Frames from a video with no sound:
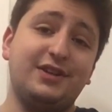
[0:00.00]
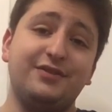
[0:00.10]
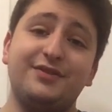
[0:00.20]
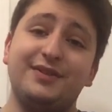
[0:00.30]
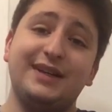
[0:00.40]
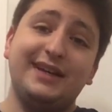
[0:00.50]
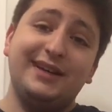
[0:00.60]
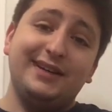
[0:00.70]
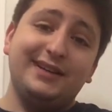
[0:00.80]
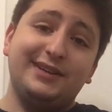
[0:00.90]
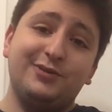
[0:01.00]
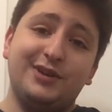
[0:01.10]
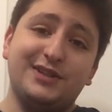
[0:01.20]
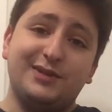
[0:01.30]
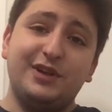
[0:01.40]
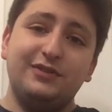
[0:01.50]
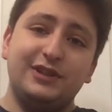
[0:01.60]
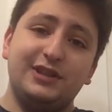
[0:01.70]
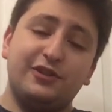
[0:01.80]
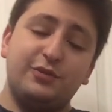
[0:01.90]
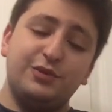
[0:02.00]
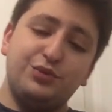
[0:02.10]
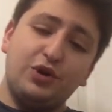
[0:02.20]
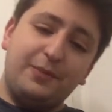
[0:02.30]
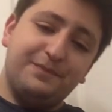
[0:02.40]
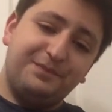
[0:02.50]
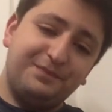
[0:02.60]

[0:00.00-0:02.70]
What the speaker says: love the ones above it a little bit more.